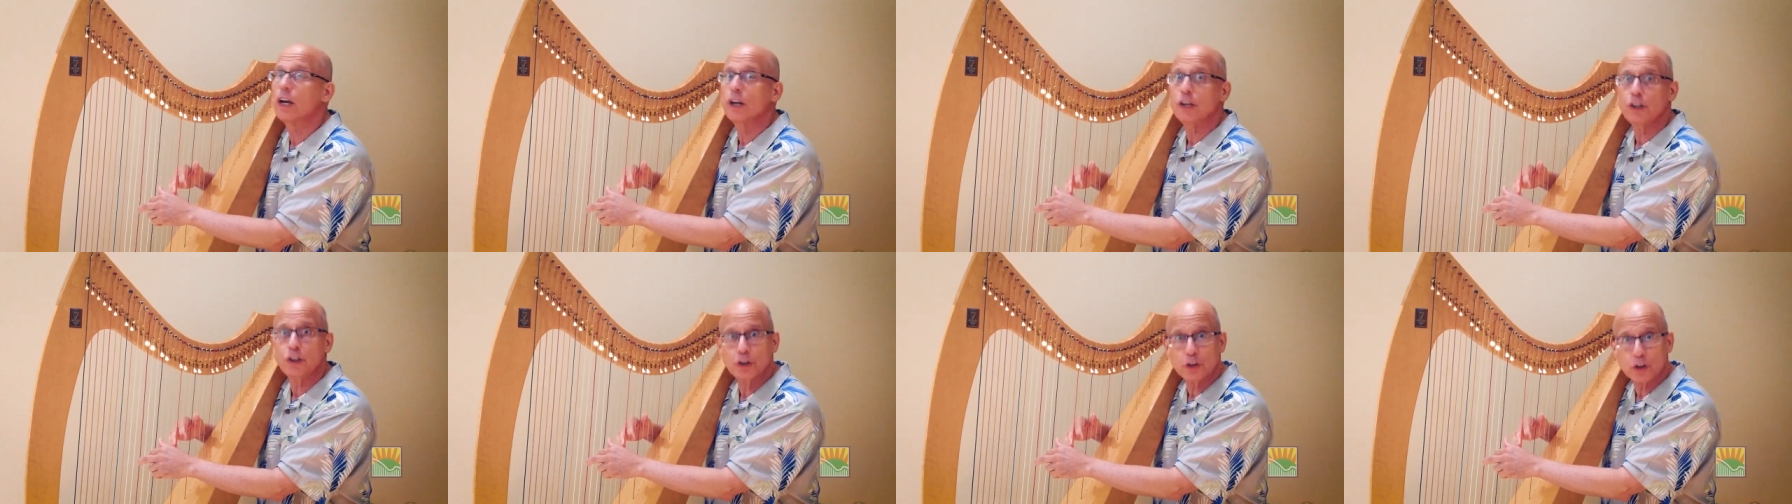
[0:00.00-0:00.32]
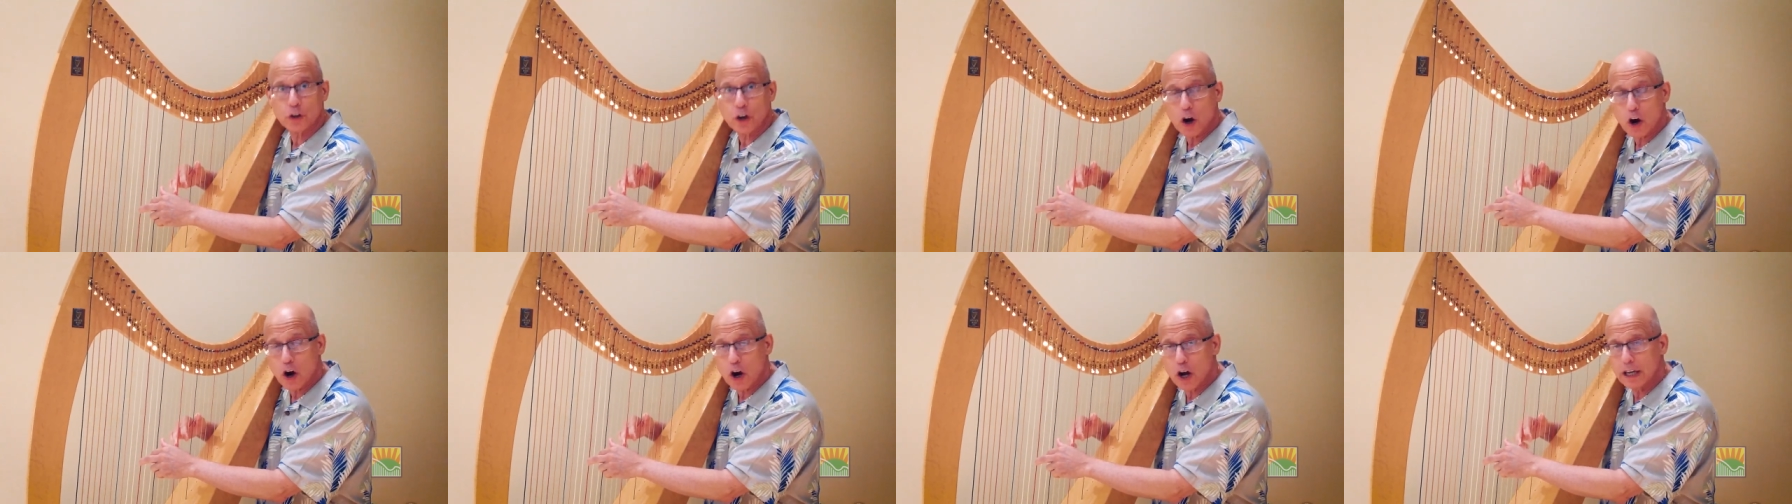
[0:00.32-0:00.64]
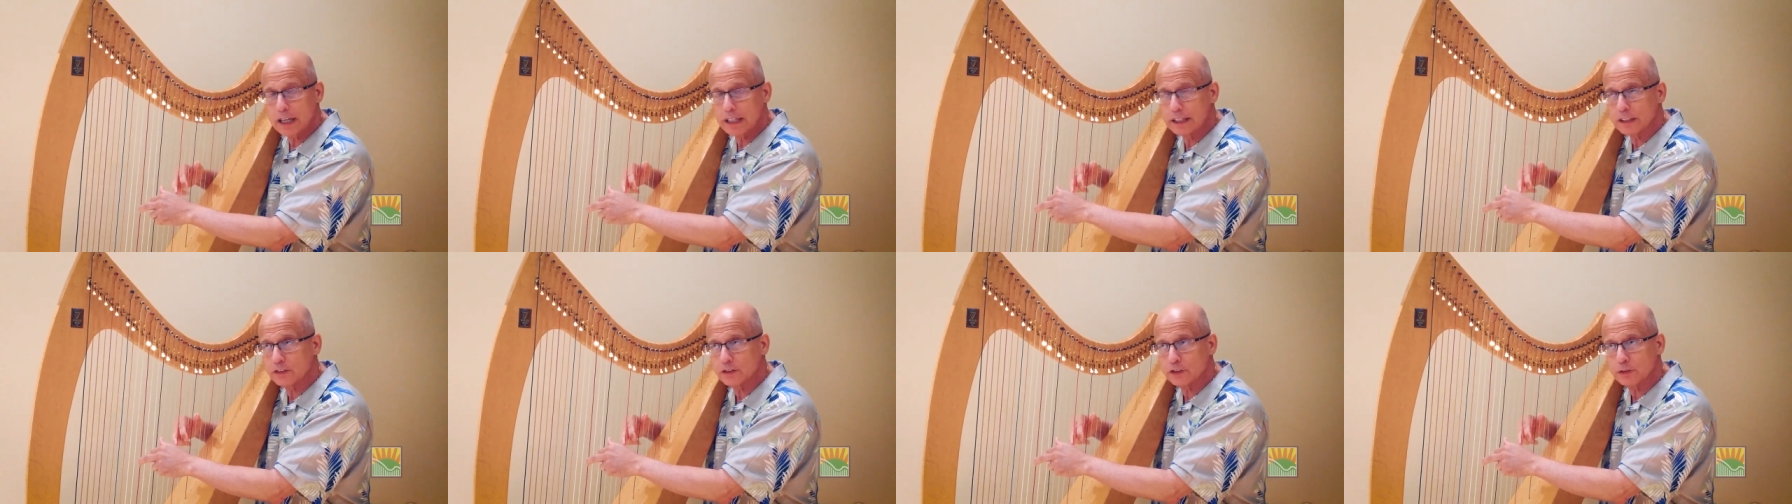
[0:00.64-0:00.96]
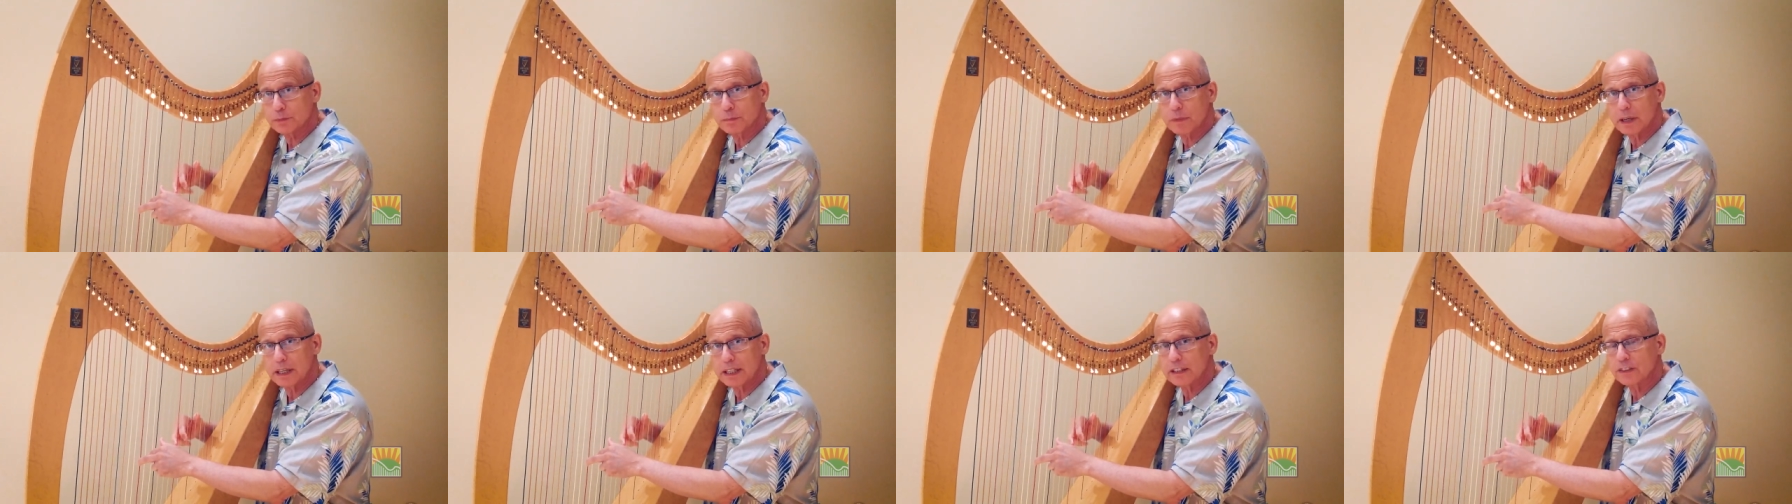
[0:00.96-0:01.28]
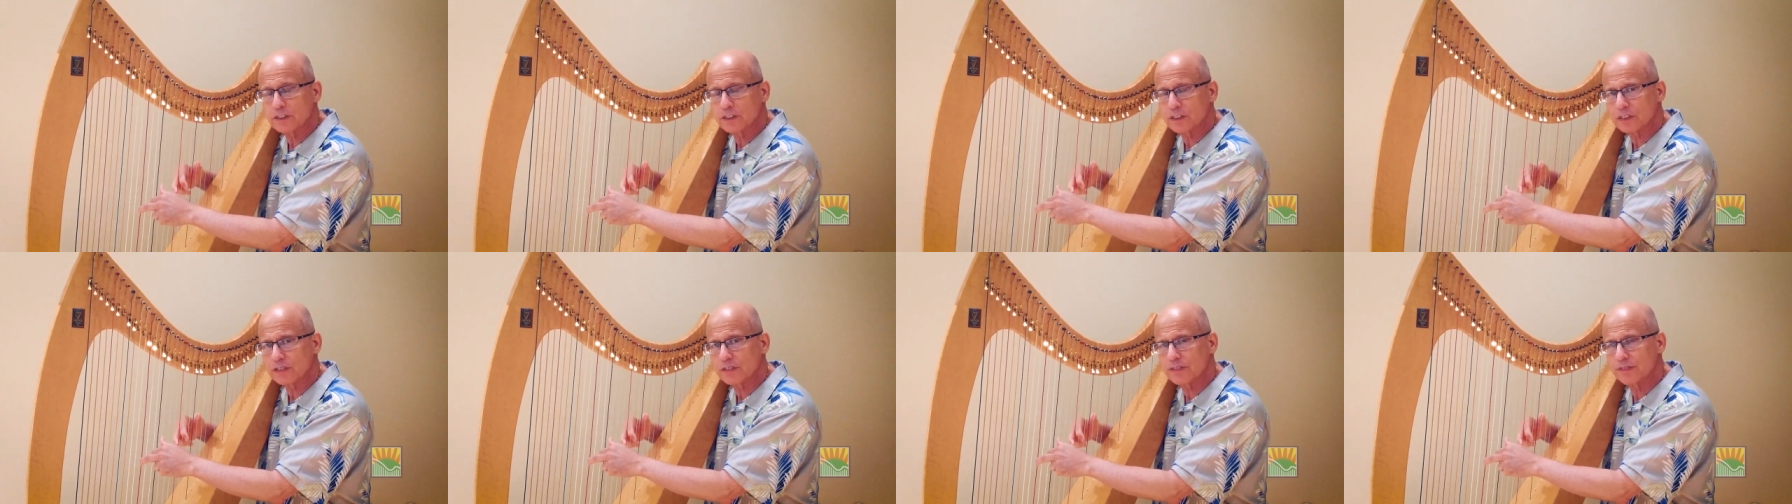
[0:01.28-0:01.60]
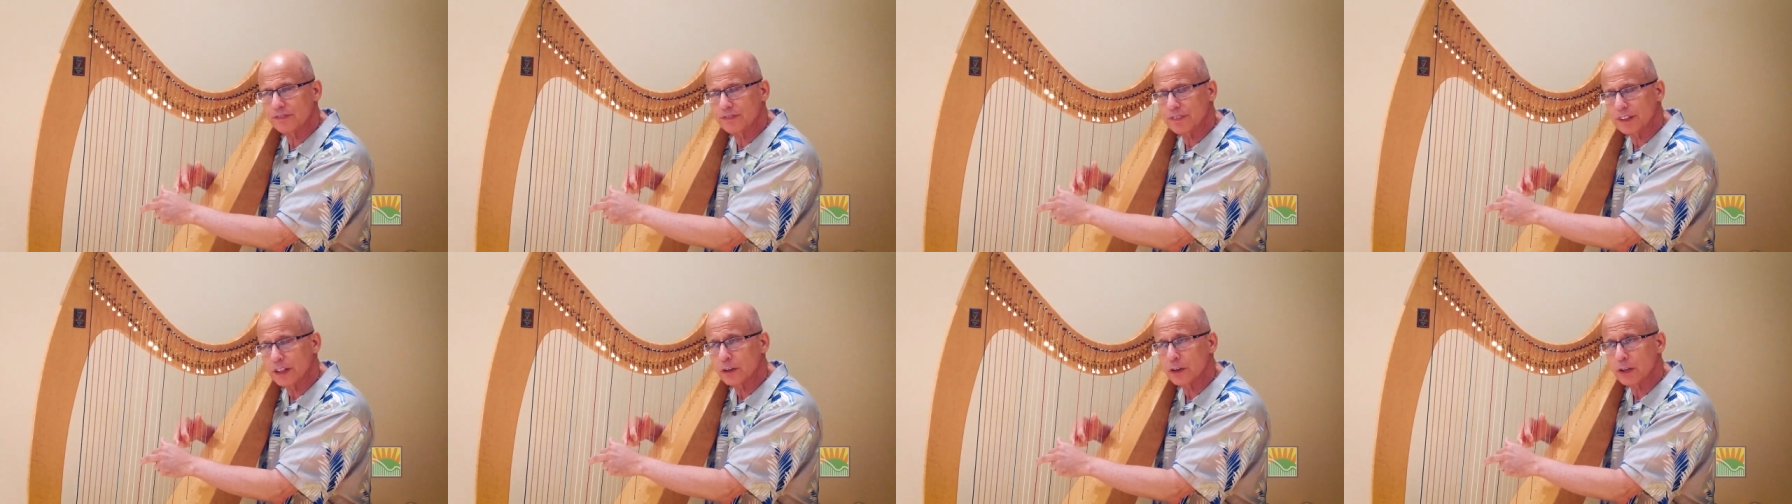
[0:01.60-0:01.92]
You're, it's, it's
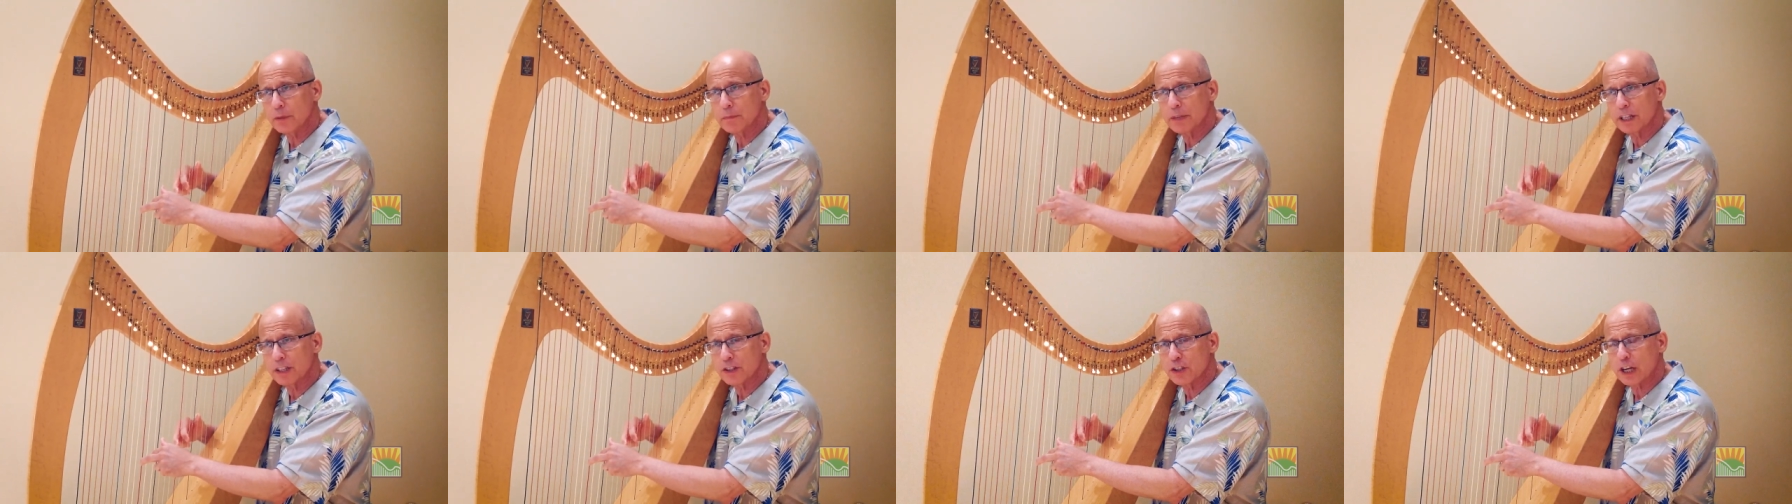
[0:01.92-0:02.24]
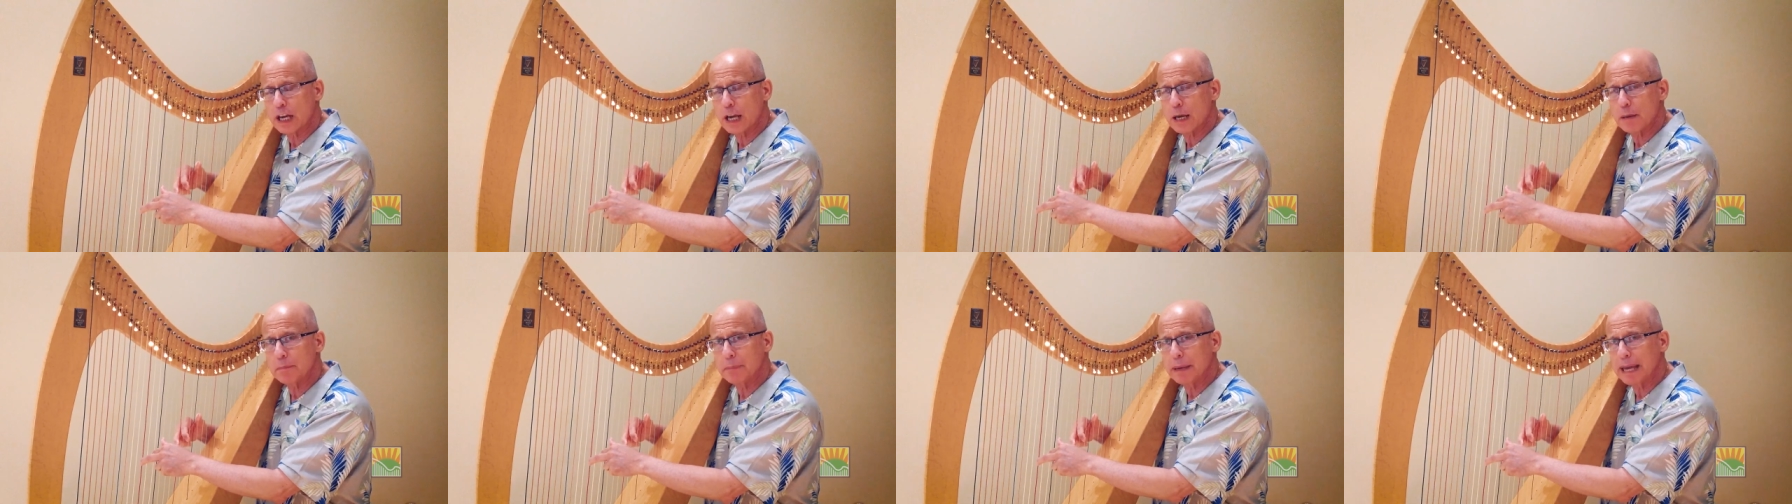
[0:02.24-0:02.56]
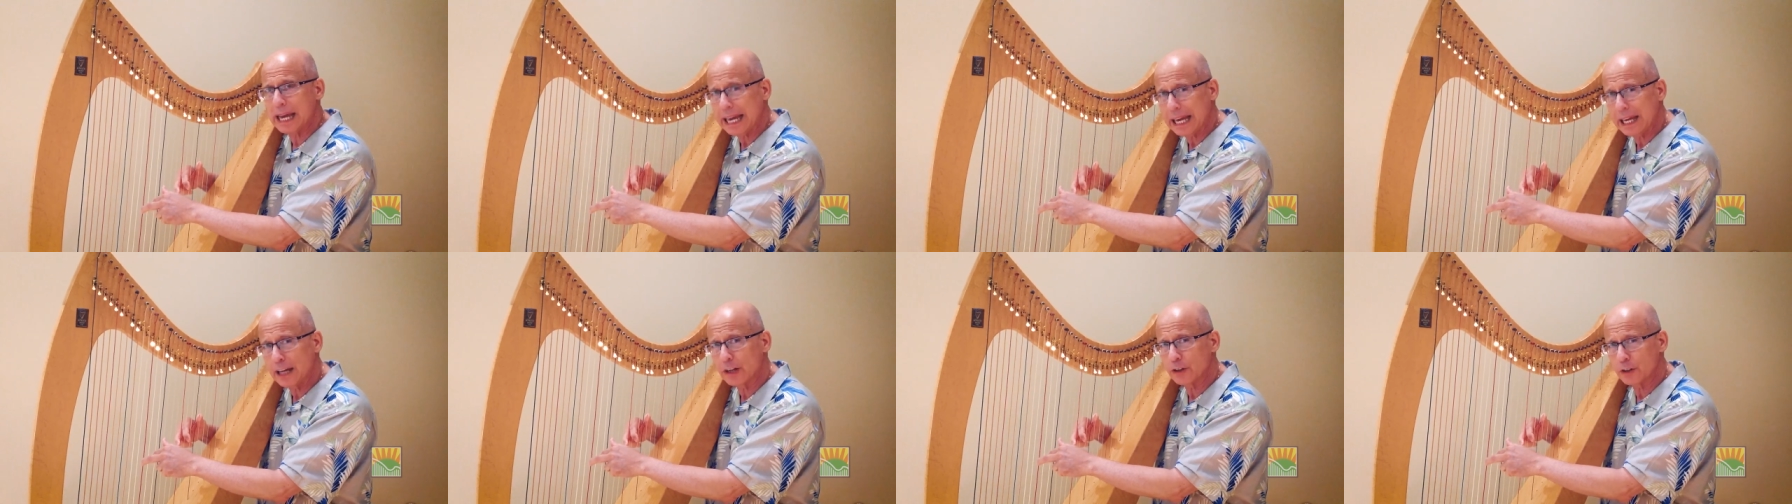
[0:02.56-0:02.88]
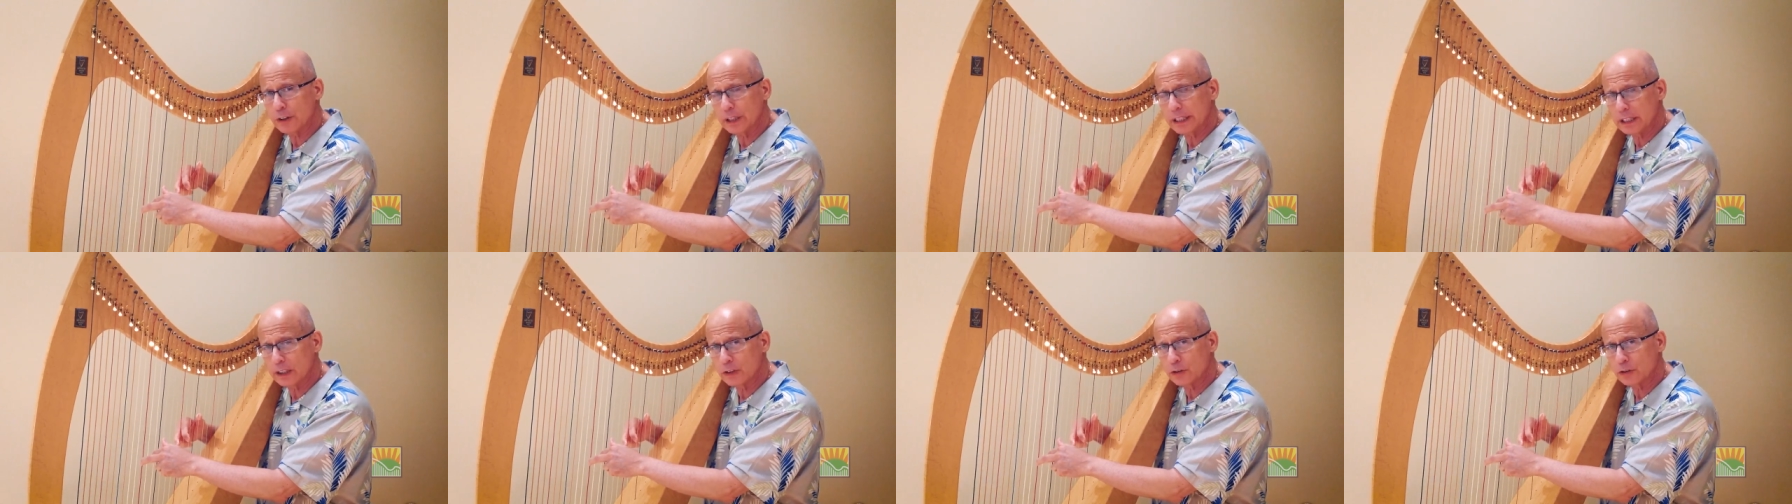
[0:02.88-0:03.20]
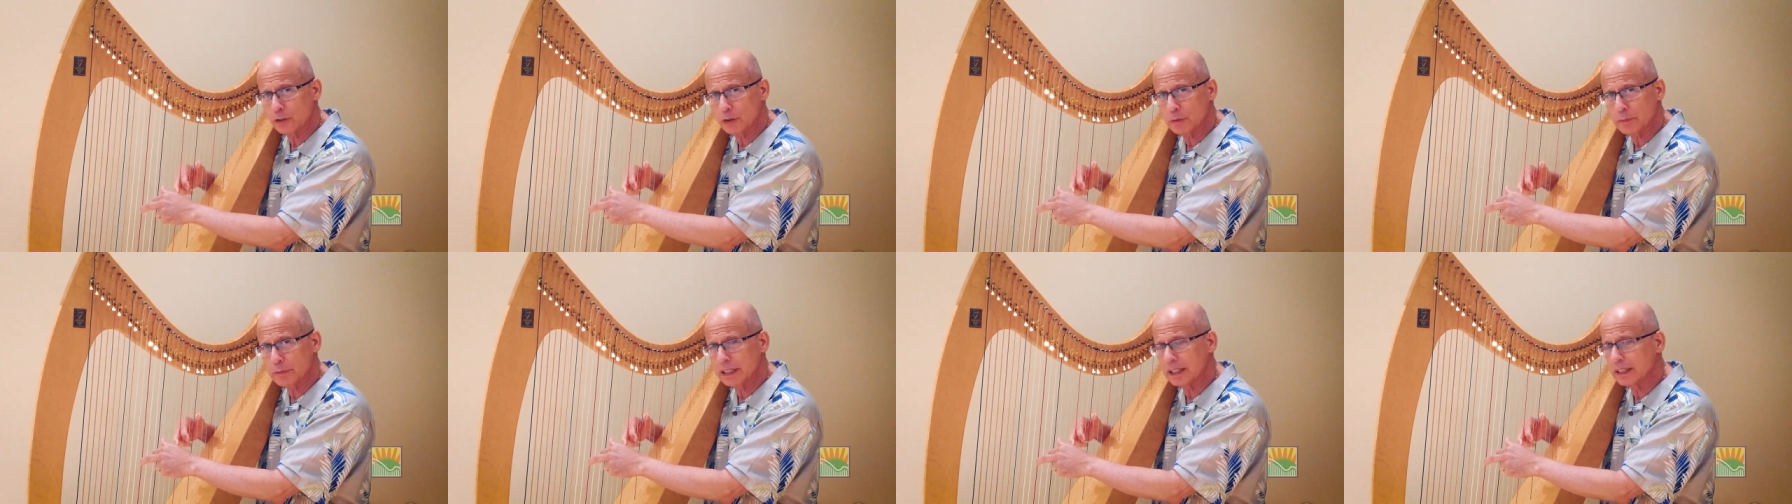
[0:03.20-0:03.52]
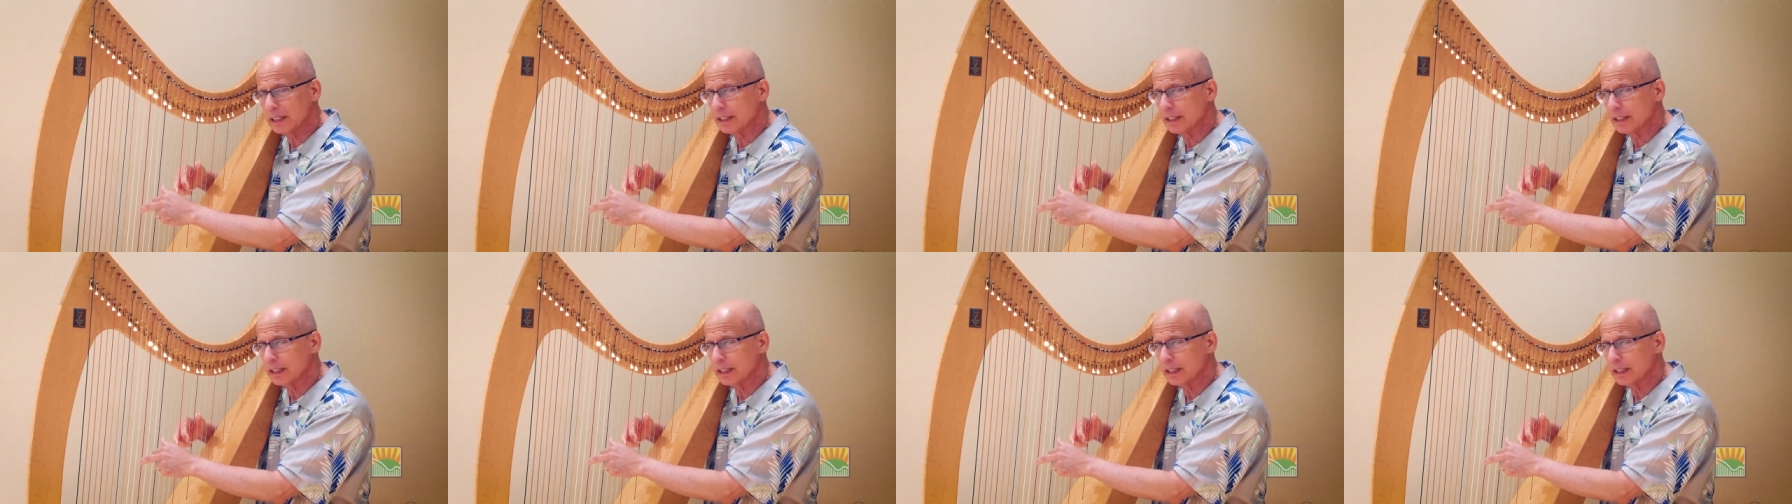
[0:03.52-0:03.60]
very much a pattern instrument.